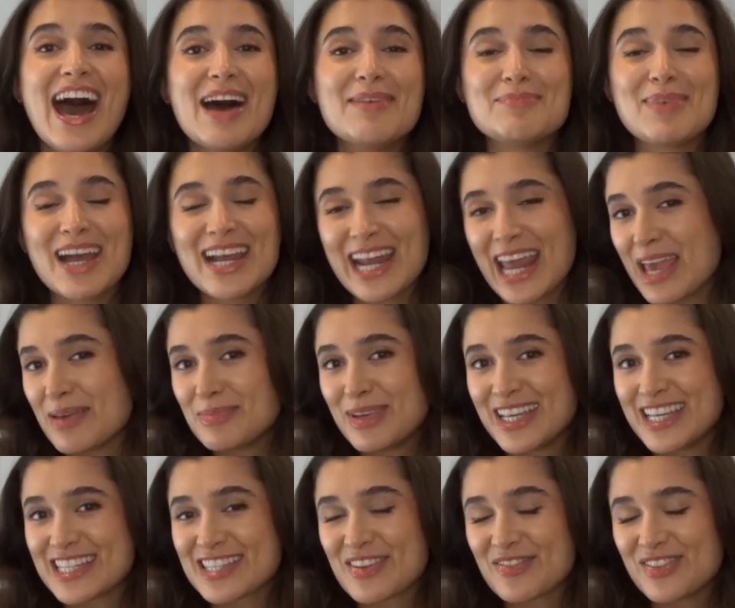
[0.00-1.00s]
My name
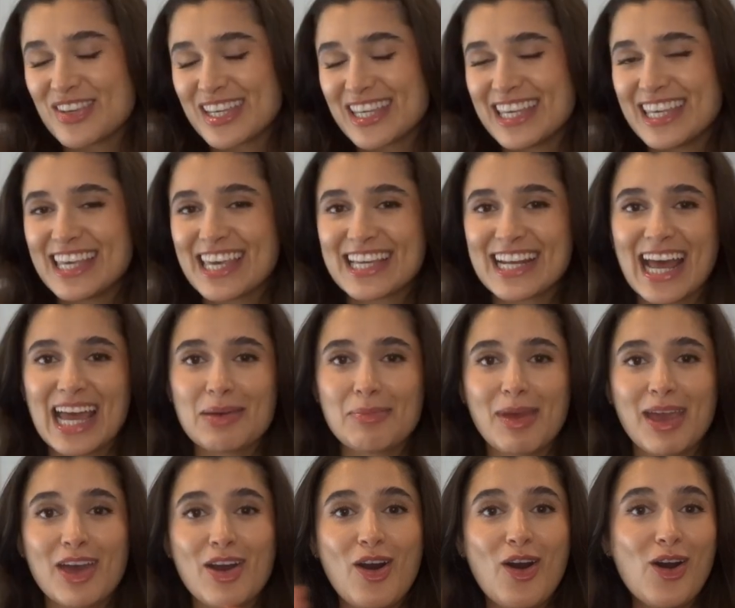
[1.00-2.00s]
is Vicky, and I
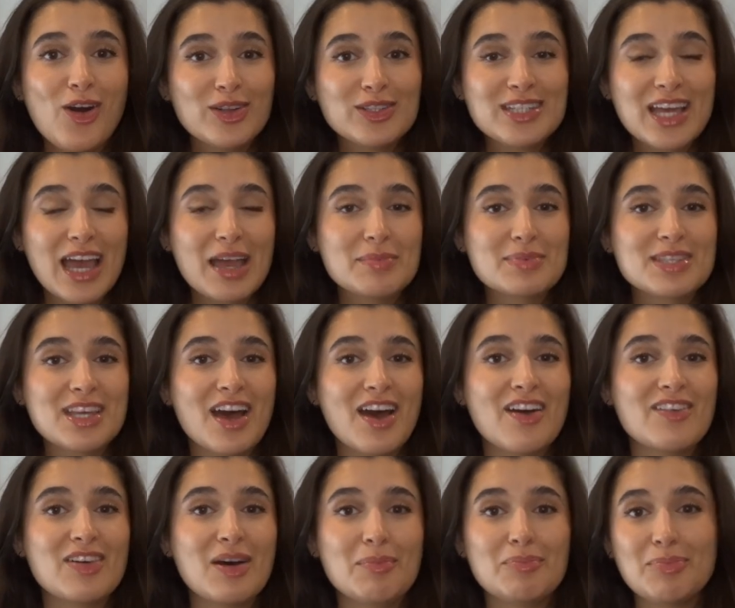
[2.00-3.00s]
make all types
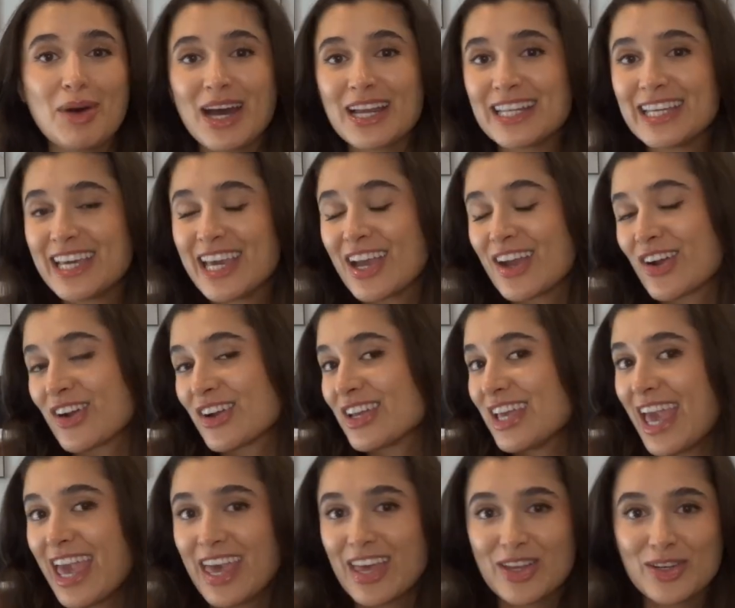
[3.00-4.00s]
of body care,
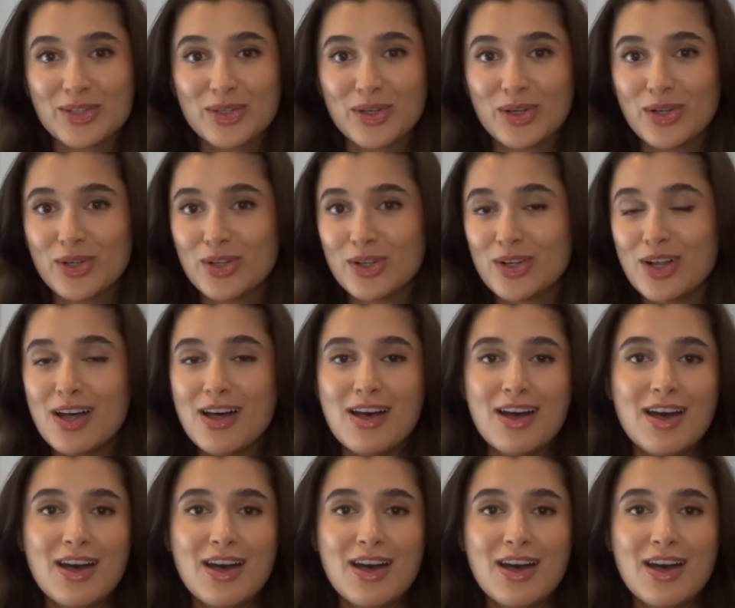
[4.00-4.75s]
candle,